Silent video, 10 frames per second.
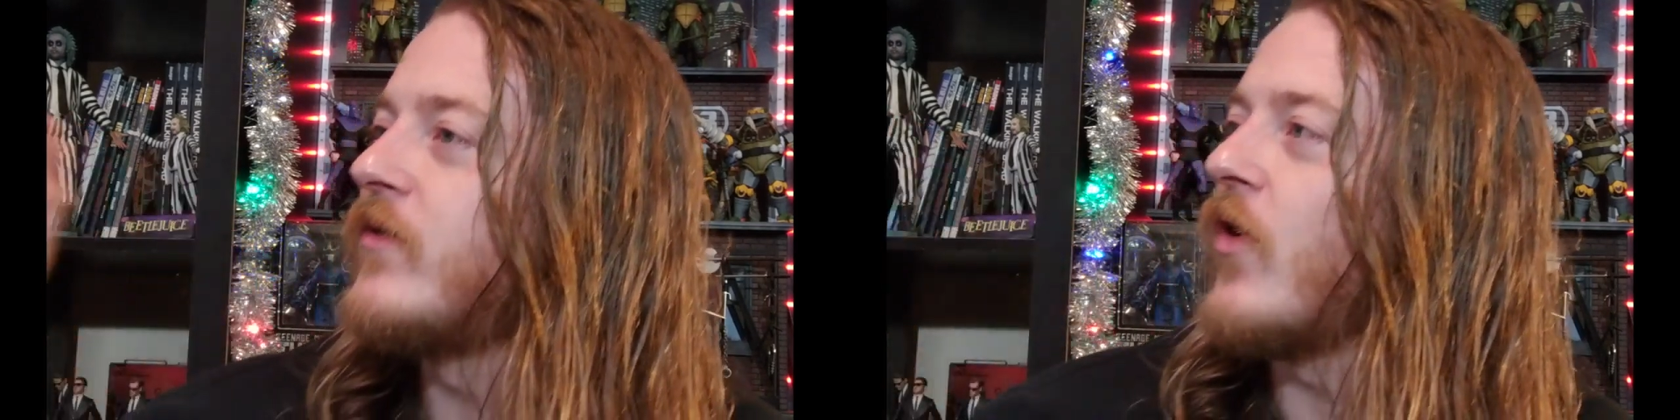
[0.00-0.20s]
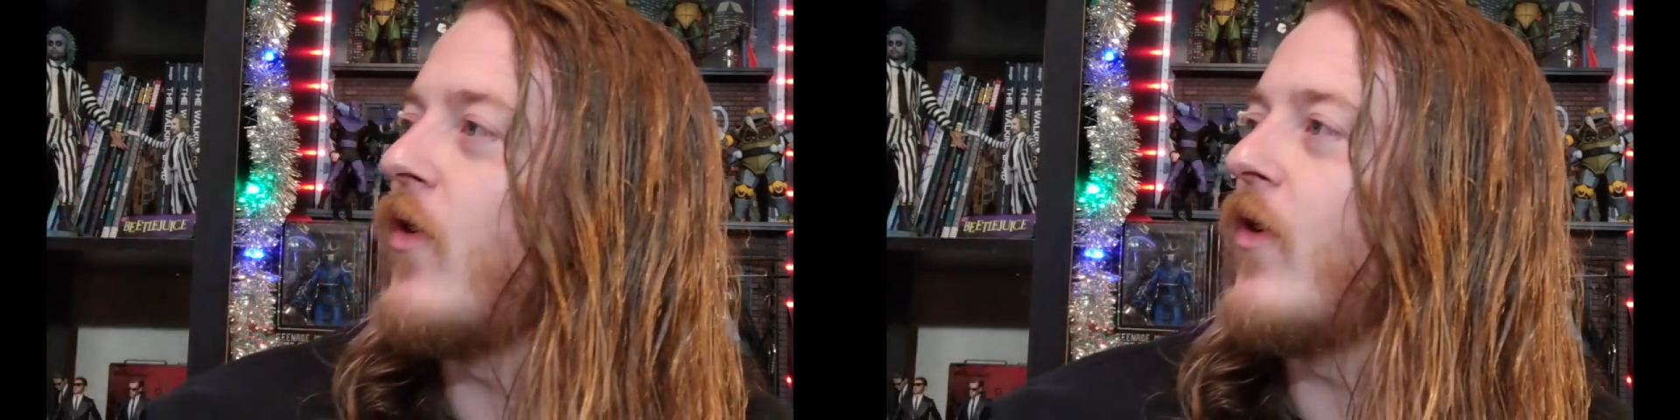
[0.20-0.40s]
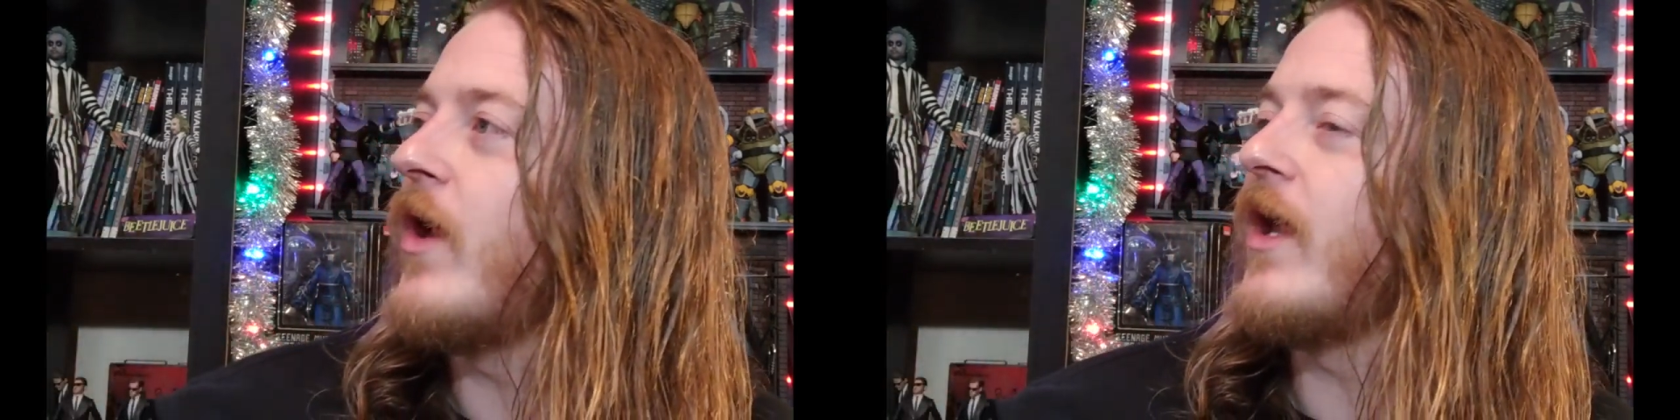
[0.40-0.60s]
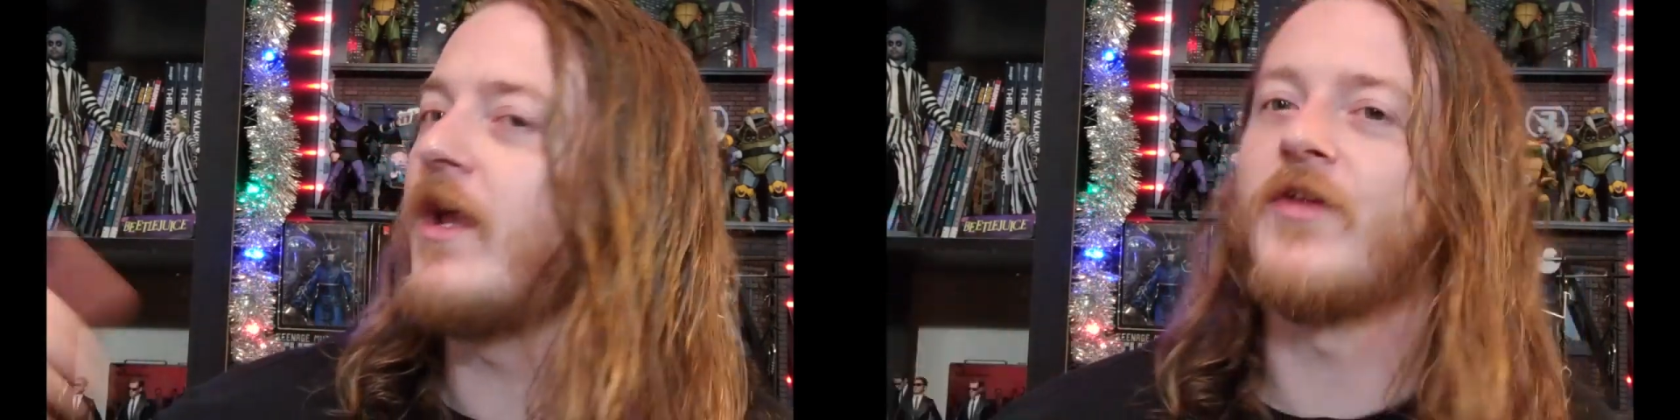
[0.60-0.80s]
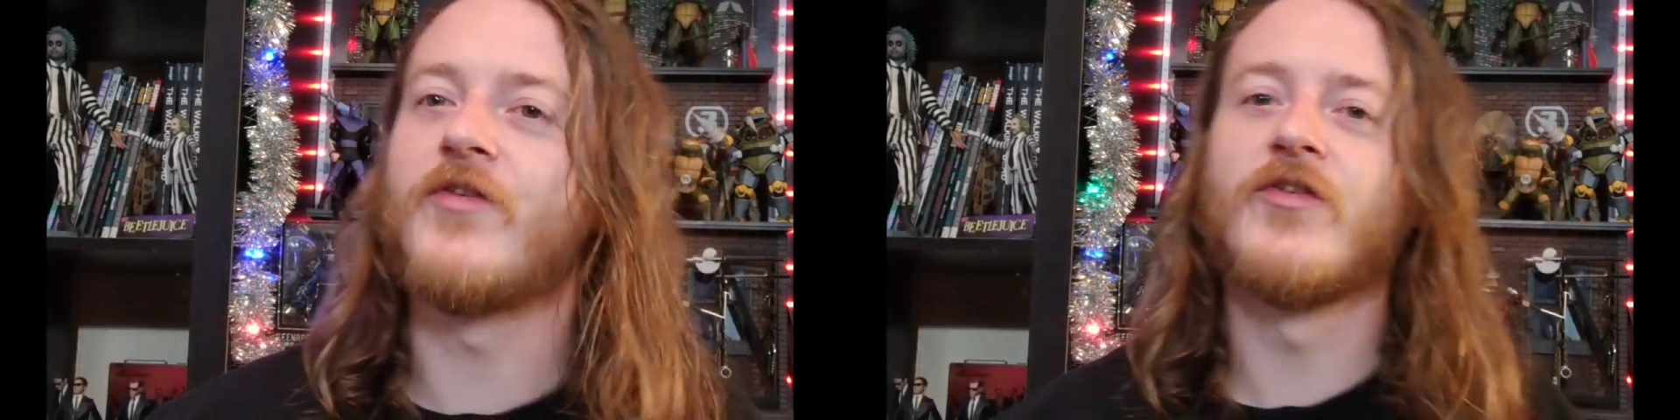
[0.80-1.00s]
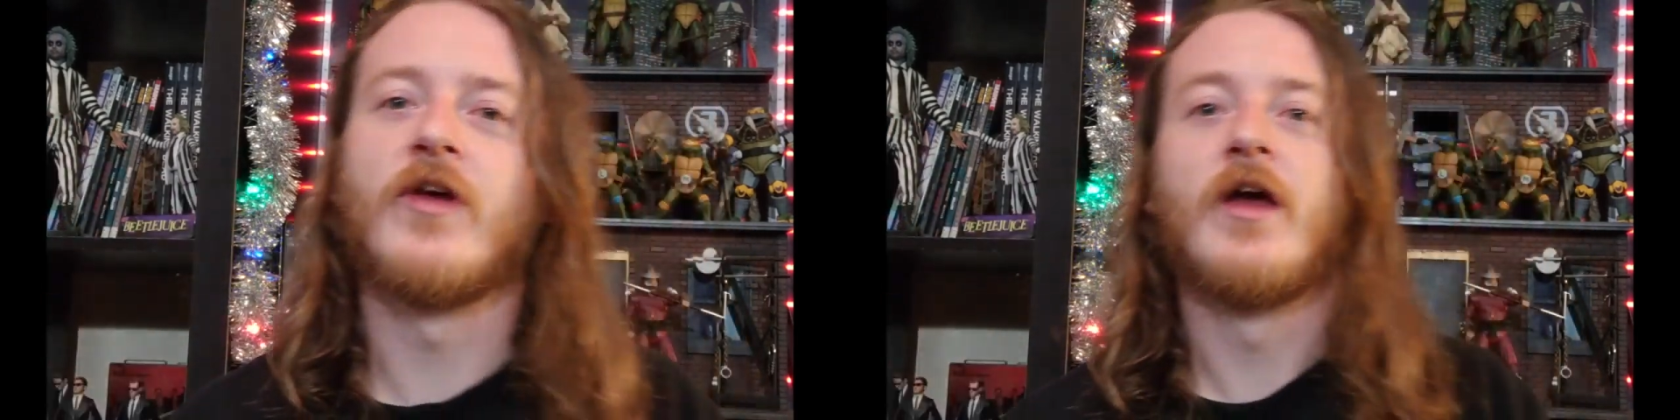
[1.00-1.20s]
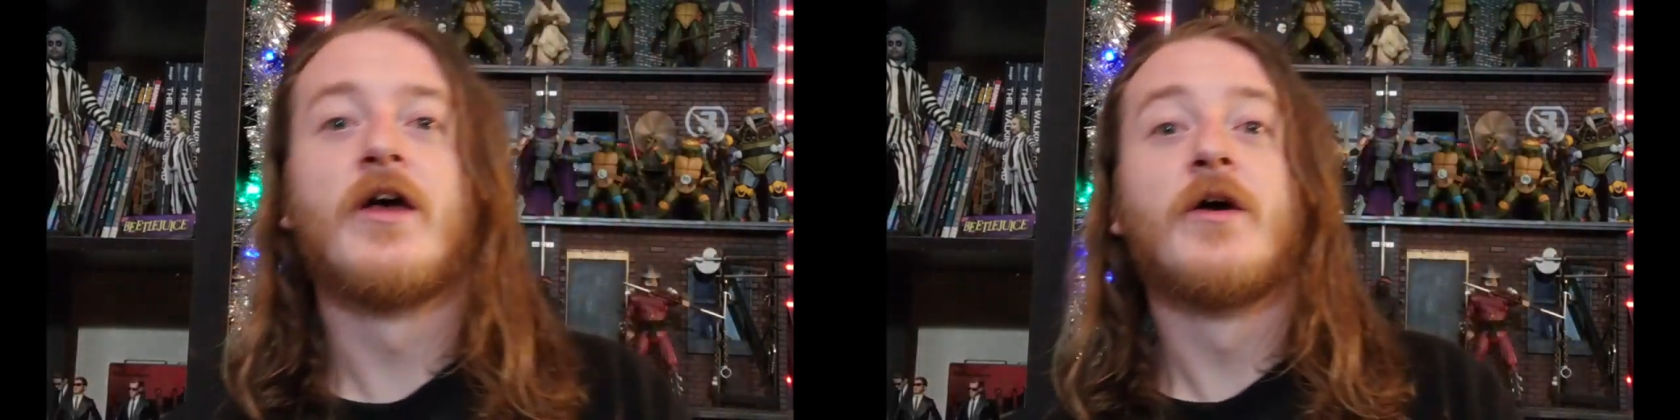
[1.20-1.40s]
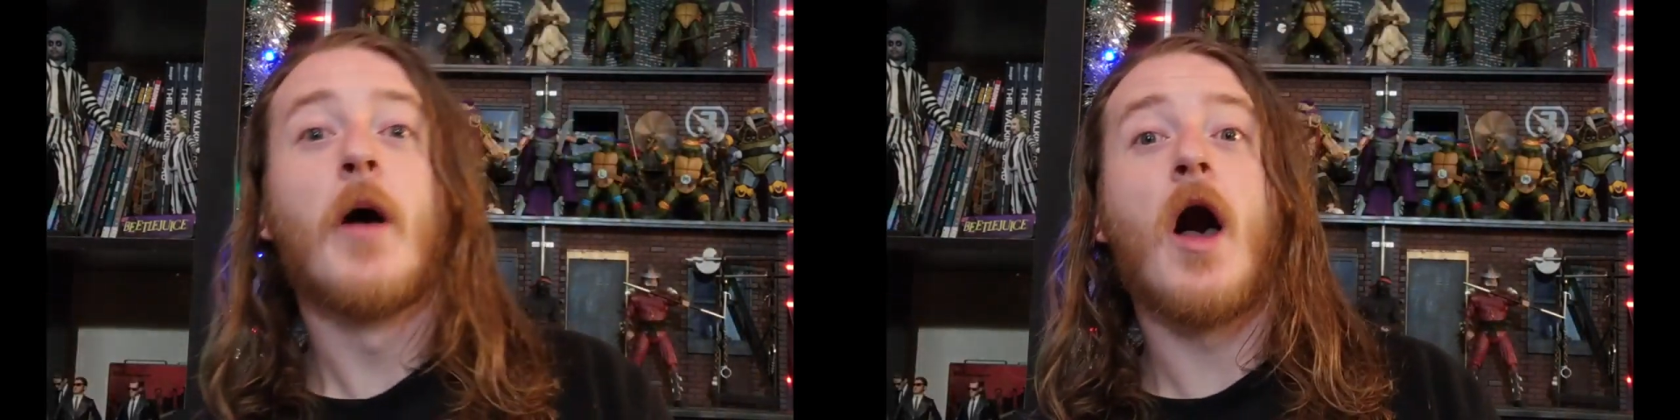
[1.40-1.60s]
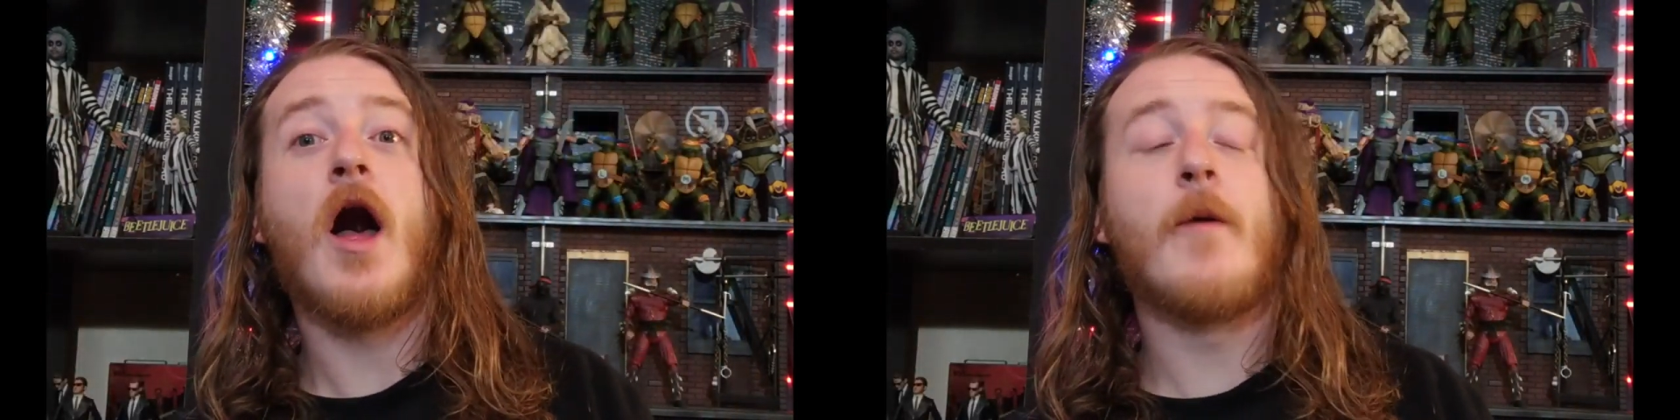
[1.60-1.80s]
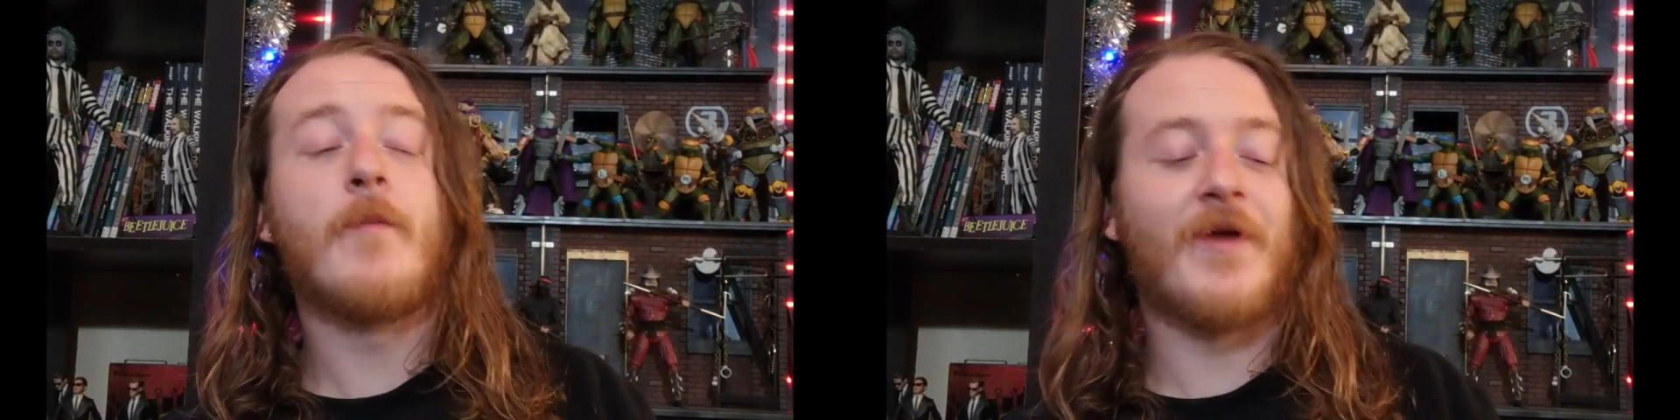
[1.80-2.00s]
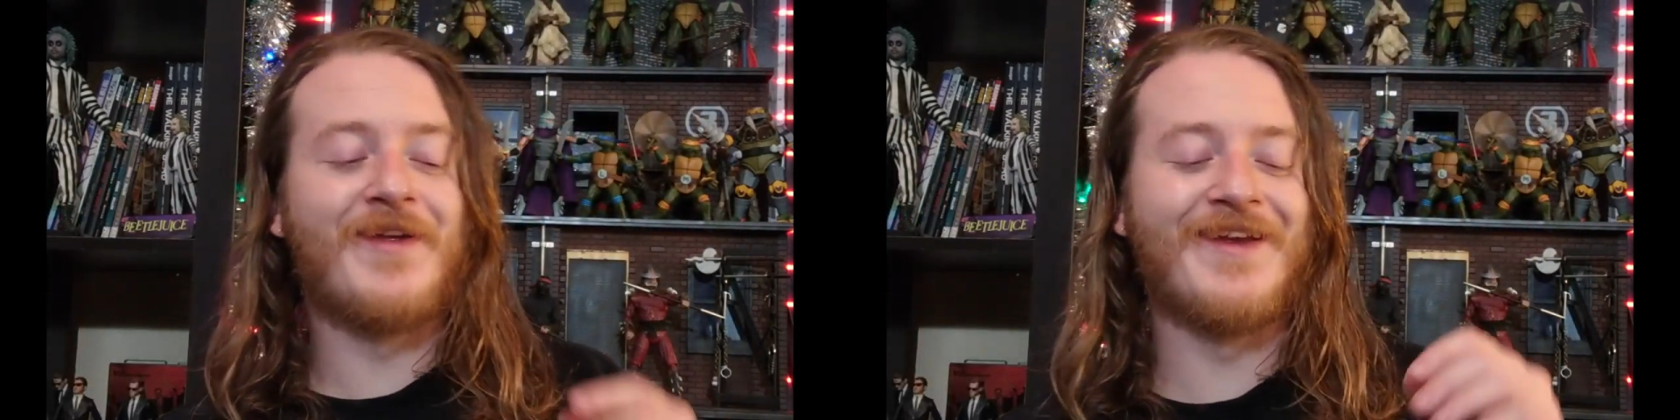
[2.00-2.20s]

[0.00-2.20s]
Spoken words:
toys. but